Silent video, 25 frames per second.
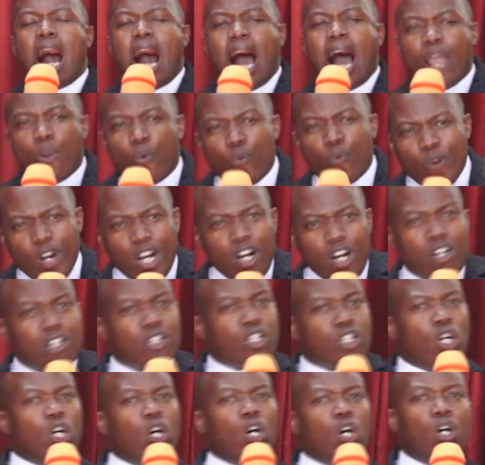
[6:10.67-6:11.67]
I will
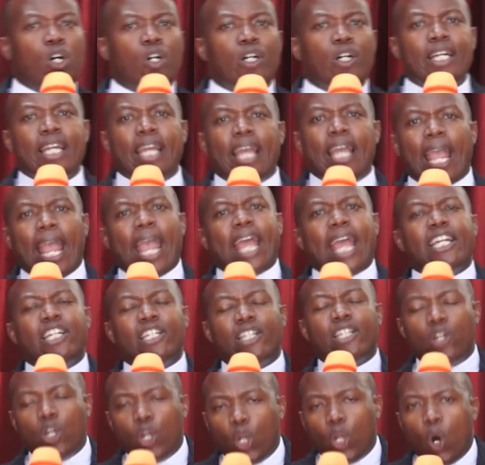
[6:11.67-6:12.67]
go
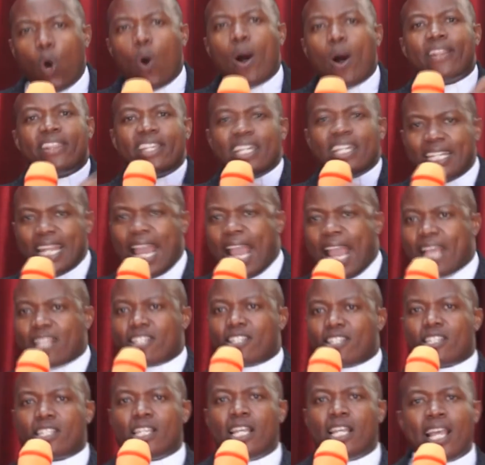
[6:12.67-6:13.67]
and lower the
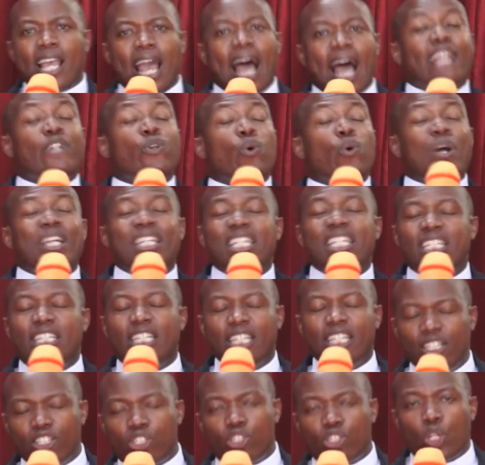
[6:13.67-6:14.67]
nets. And when he
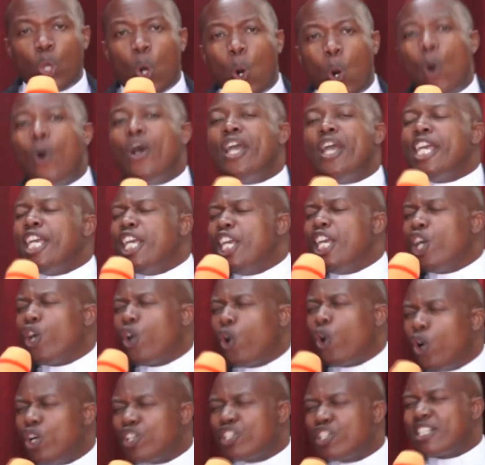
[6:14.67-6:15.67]
did so, he
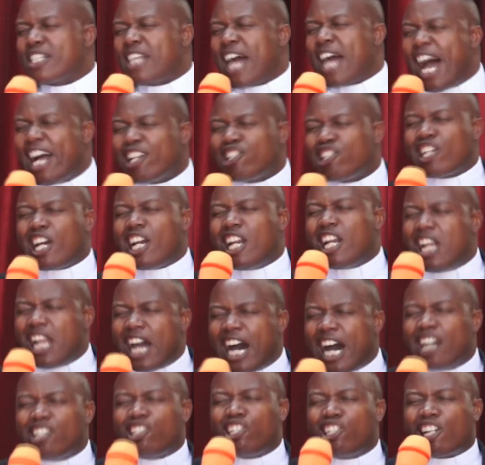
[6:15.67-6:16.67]
got such a
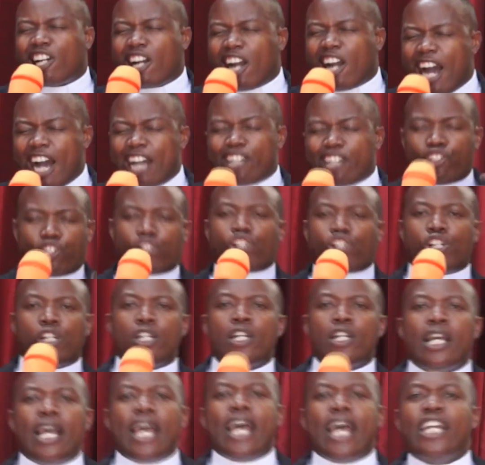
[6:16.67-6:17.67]
large catch,
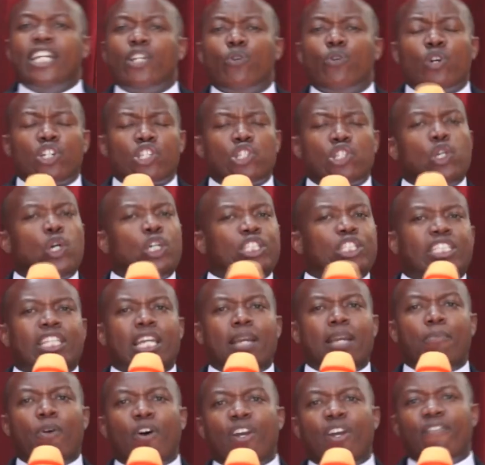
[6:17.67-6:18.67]
and he was not
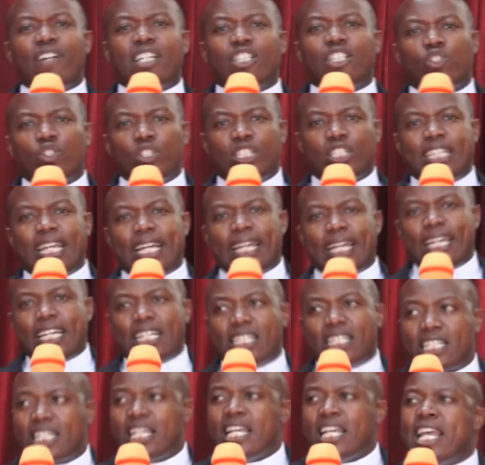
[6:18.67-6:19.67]
able even to take
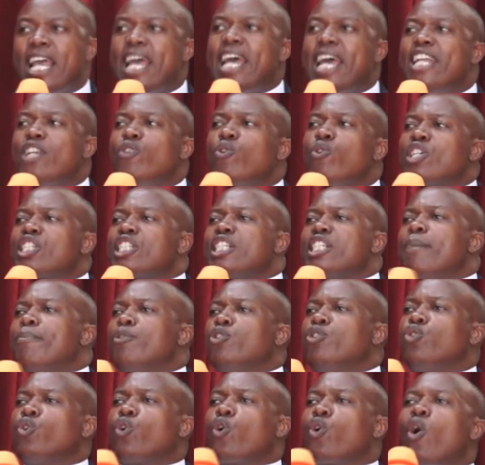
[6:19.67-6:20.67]
it. And he was
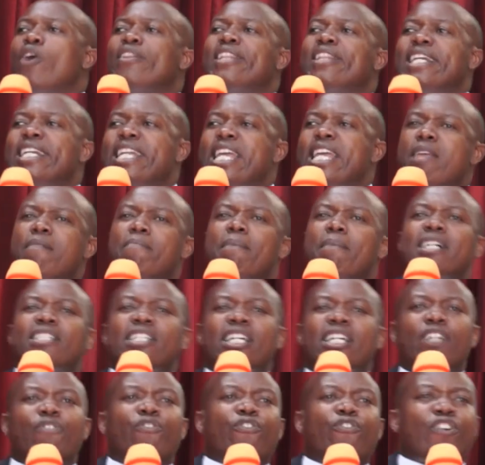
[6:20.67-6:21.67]
able to call the neighbors
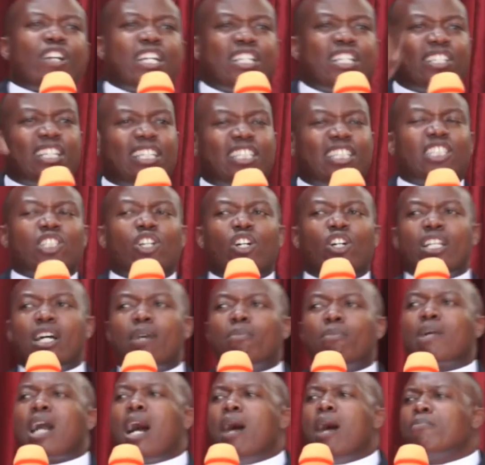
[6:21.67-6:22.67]
and friends and tell
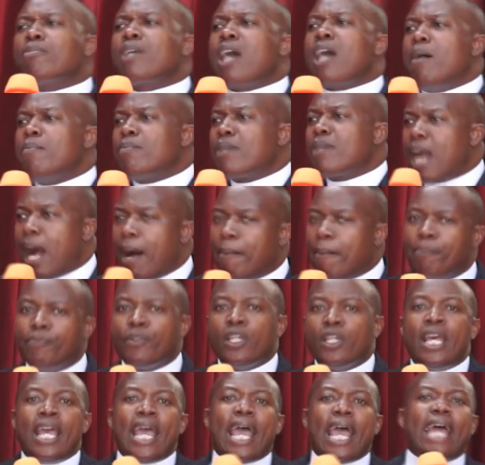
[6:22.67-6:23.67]
them, come
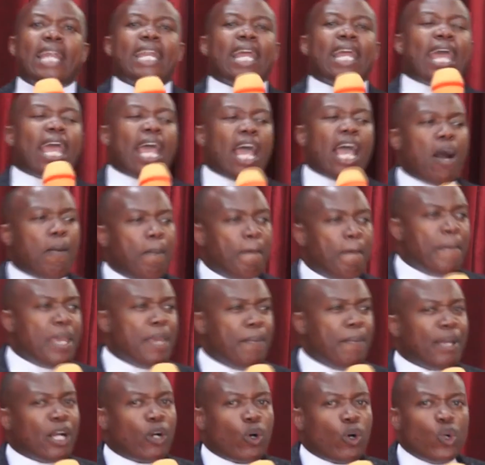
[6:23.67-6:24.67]
and help
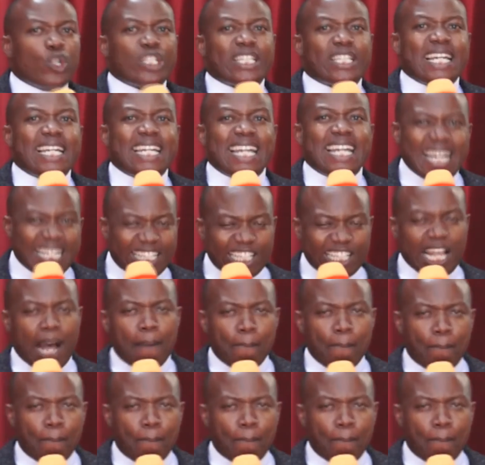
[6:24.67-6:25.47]
me, because the nets are